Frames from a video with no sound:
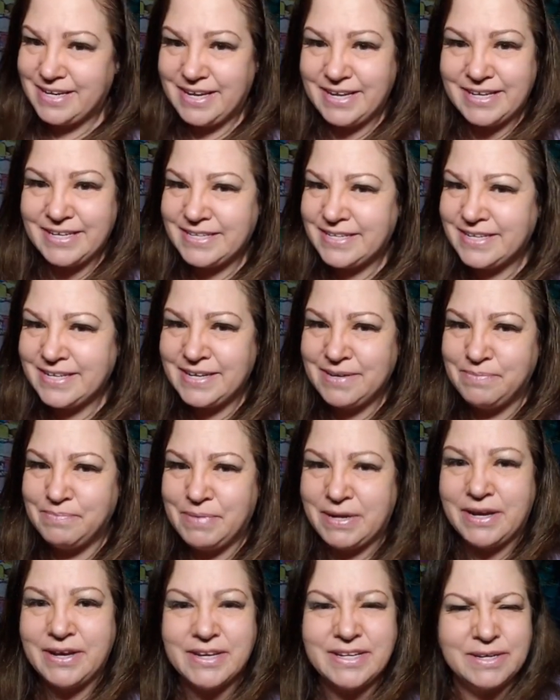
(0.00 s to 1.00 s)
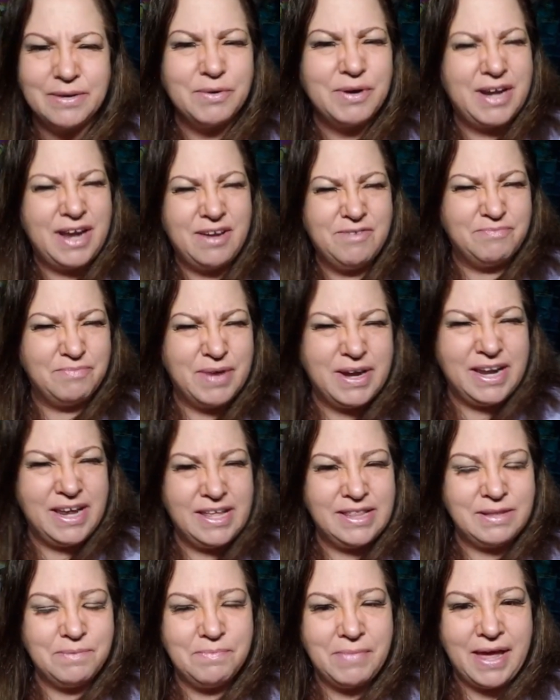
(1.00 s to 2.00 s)
isn't because I want to have money
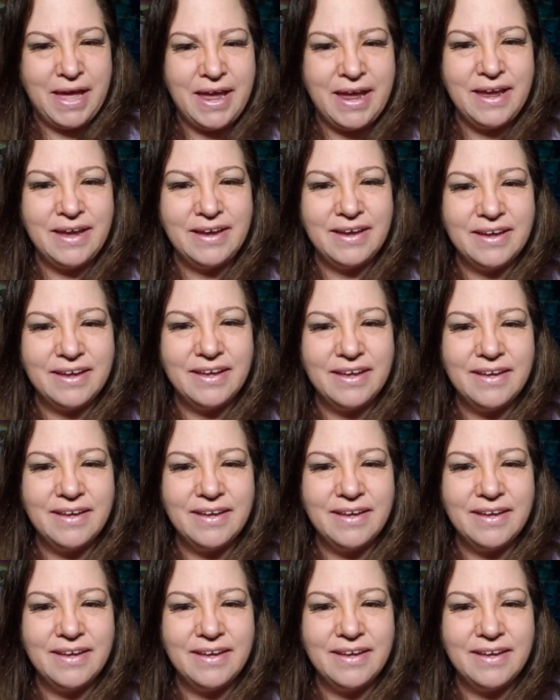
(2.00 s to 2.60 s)
in the bank.